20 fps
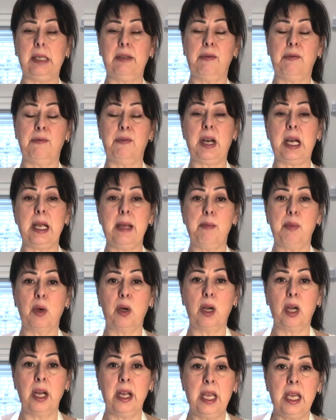
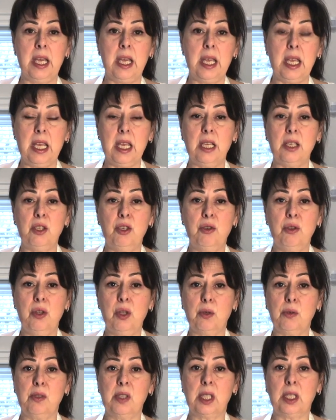fiber into
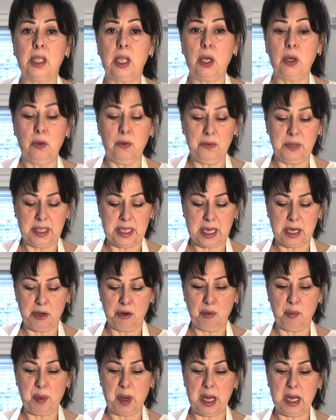those loaves that you're
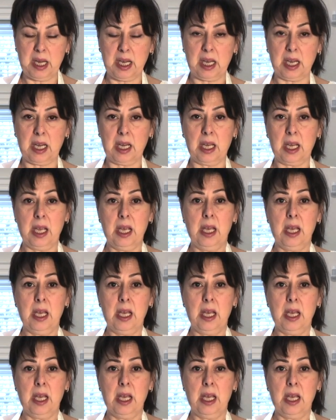baking.